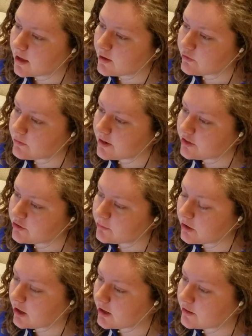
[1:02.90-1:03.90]
Information
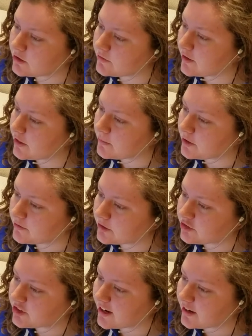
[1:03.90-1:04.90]
regarding the development of your
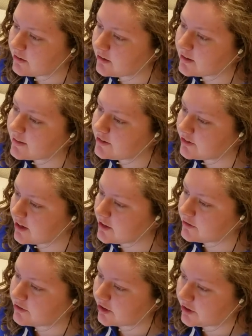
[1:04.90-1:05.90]
child? Let's get you
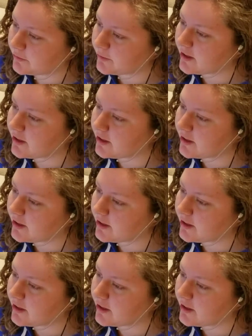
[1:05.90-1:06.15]
started